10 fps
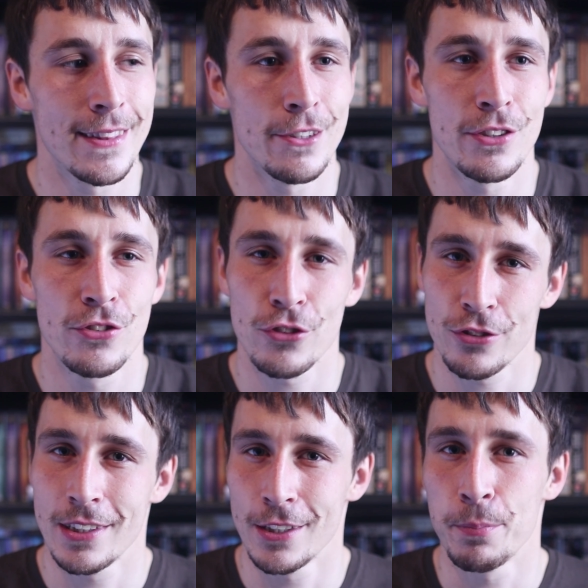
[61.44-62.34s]
there is
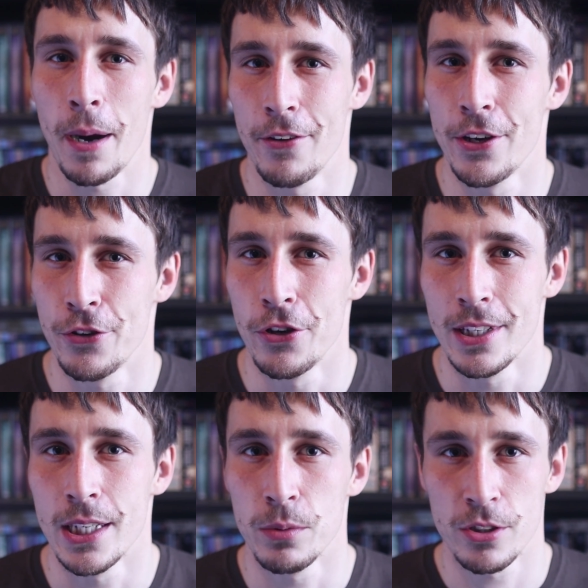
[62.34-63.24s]
such thing as
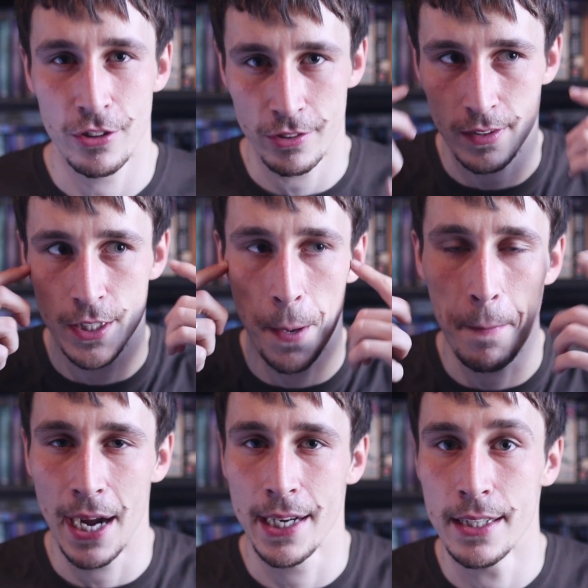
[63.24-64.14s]
Pareidolia, which is your
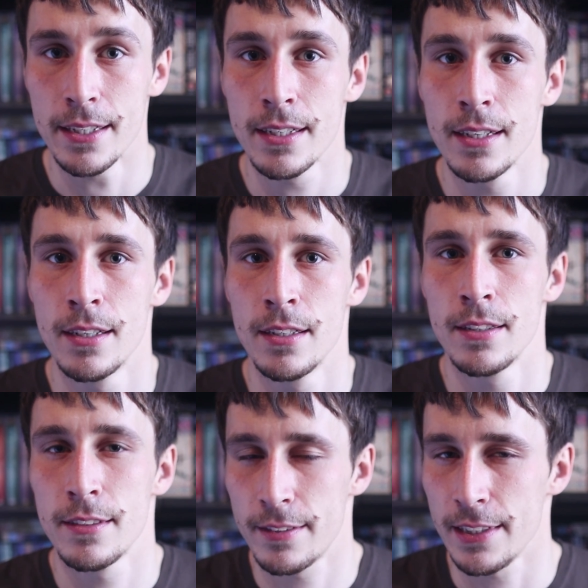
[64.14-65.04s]
mind
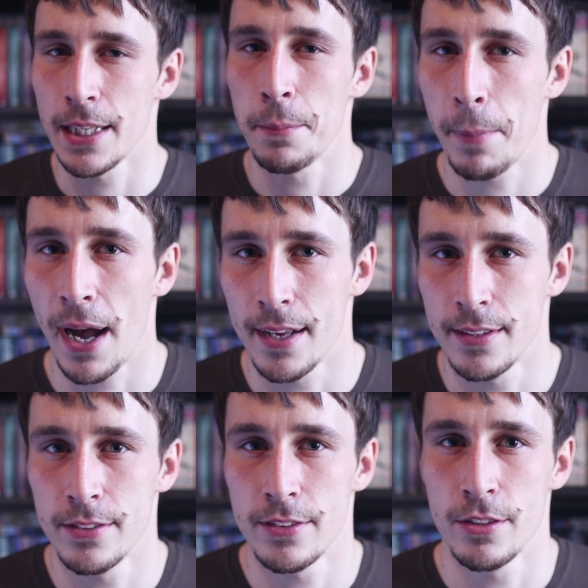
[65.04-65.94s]
seeing
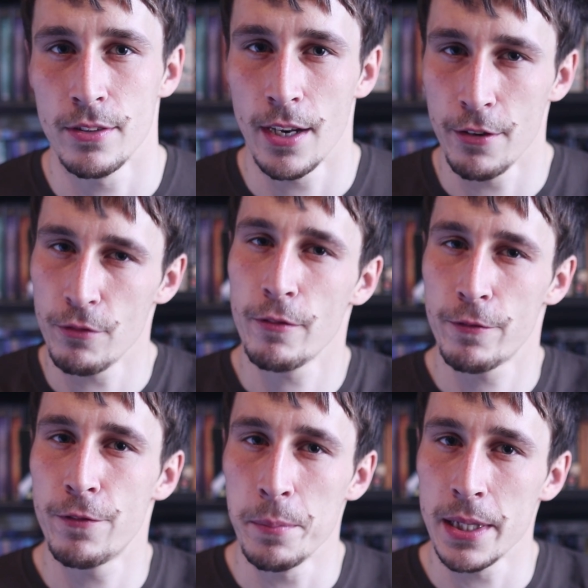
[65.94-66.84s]
patterns and
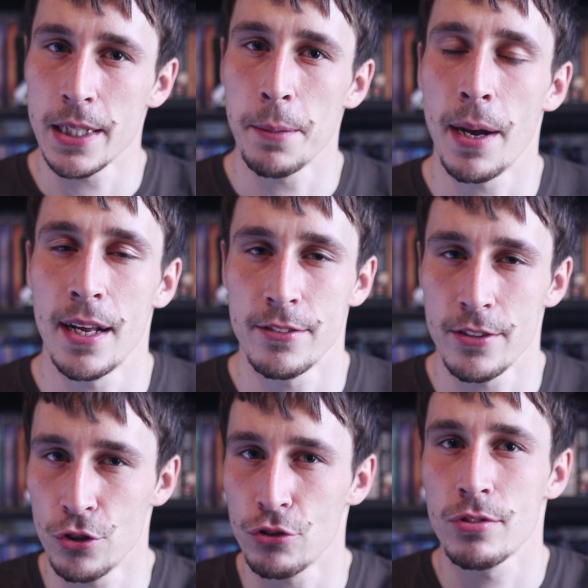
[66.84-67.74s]
familiar patterns,
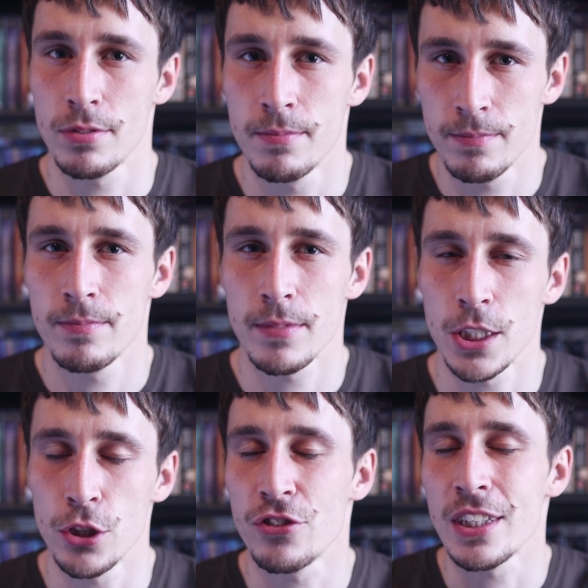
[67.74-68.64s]
and thus
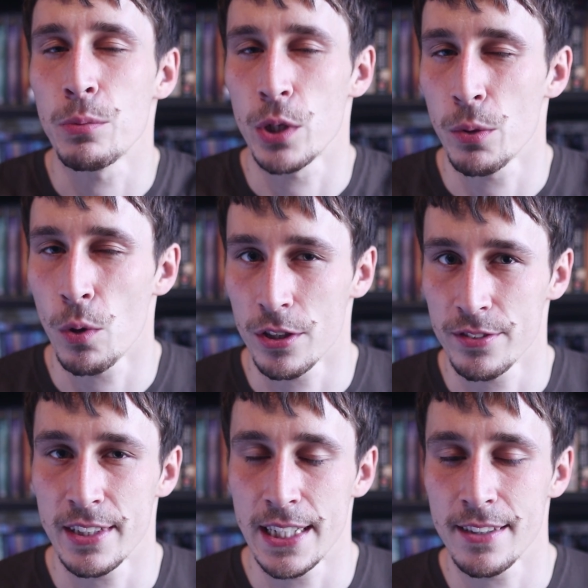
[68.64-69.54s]
you see what you want to
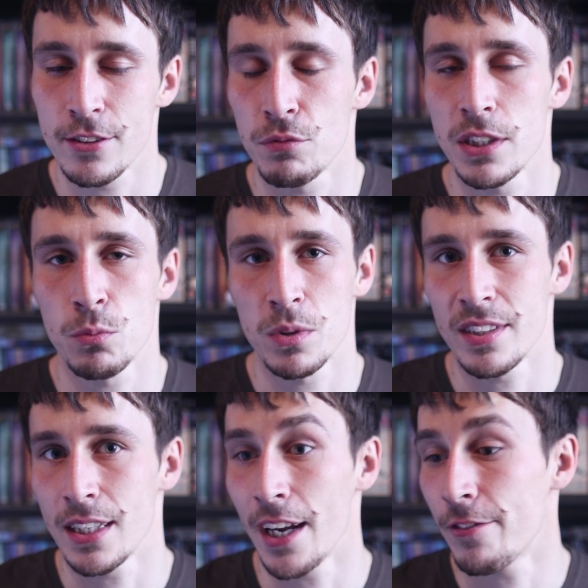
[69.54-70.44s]
see. It's the reason we
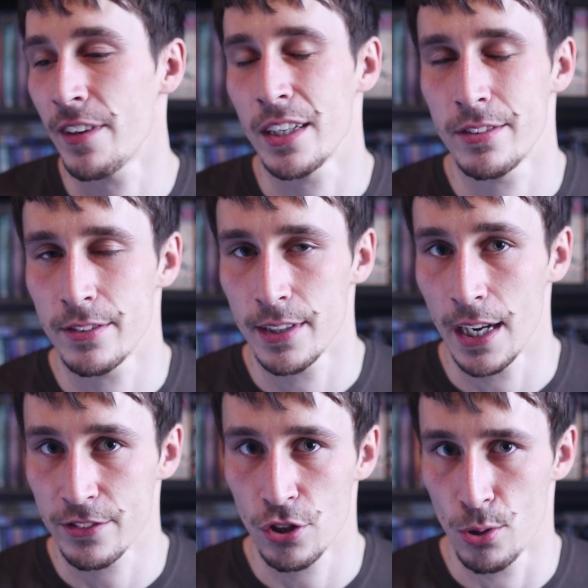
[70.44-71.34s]
see like faces in
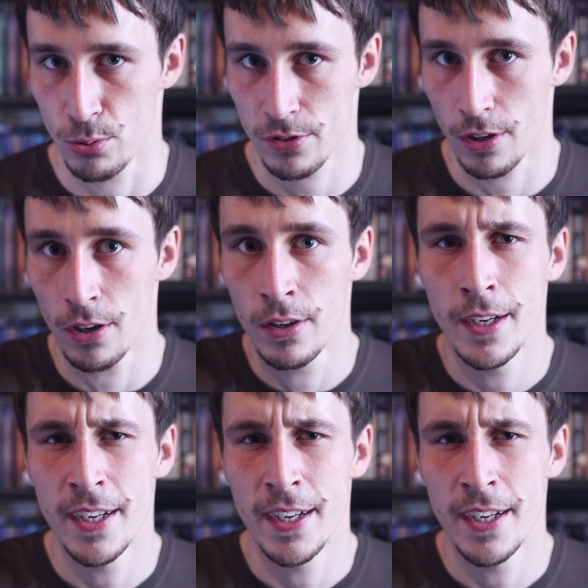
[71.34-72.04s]
our toast or